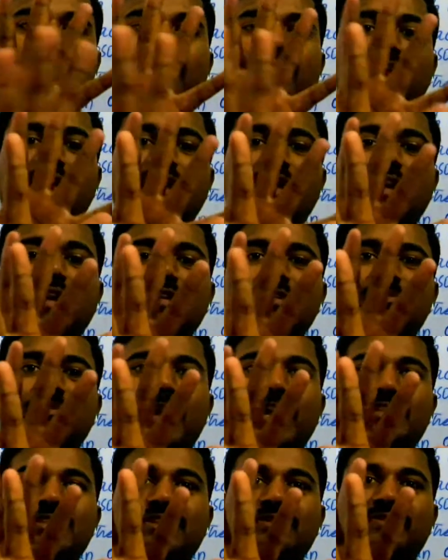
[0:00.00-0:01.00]
finger is
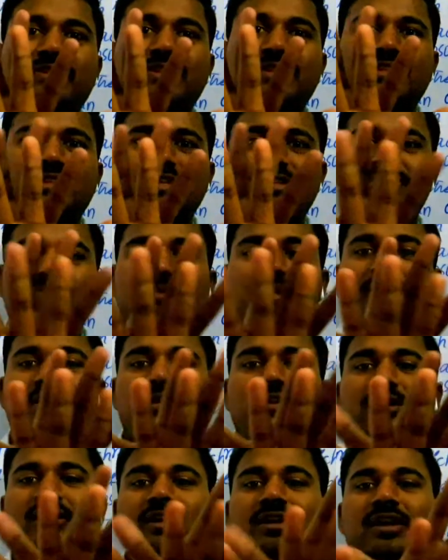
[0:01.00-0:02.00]
matching with this
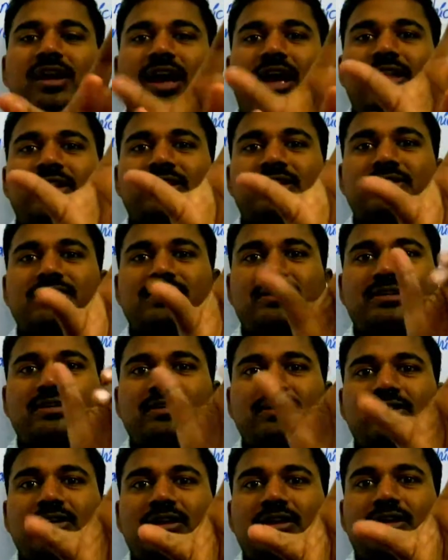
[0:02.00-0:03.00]
one, and this
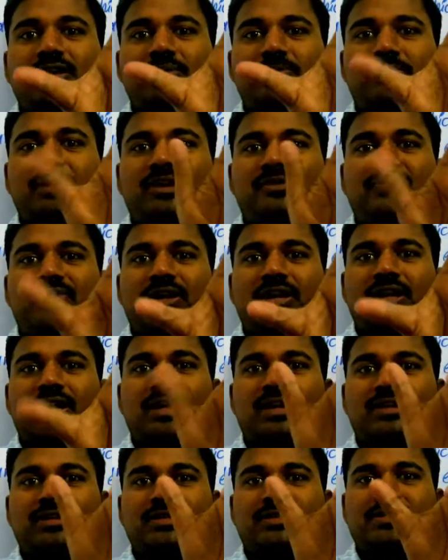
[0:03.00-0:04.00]
big finger,
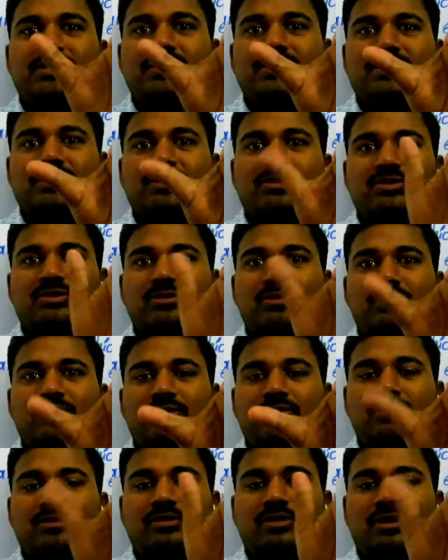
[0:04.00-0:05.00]
this is a
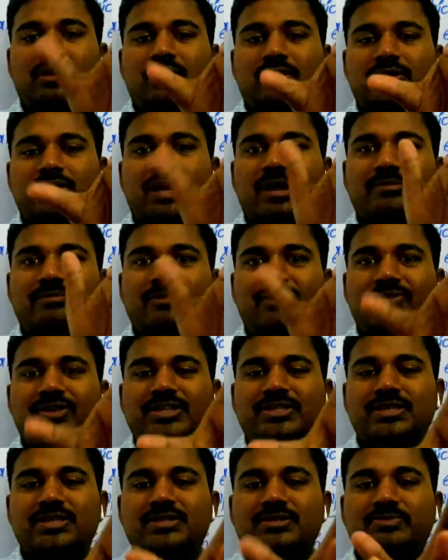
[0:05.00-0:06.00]
thumb
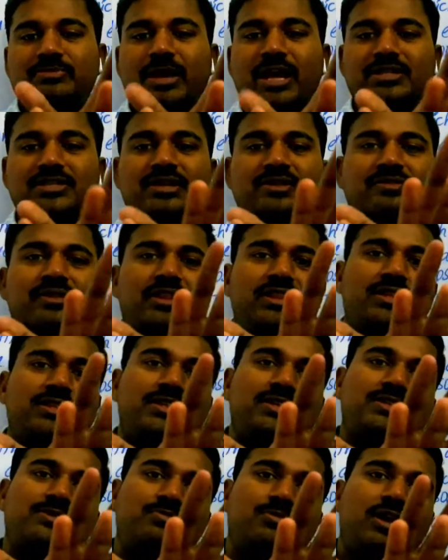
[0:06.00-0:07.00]
which is matching with
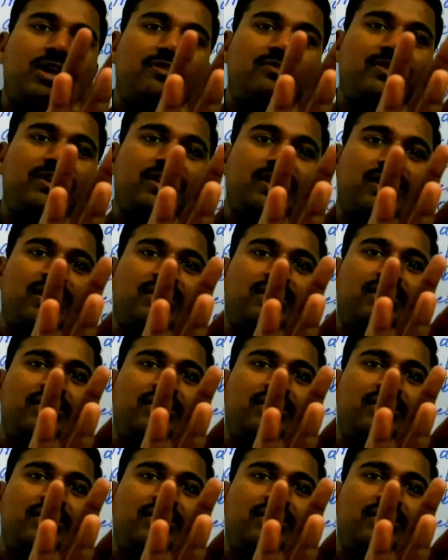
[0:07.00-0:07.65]
this small finger.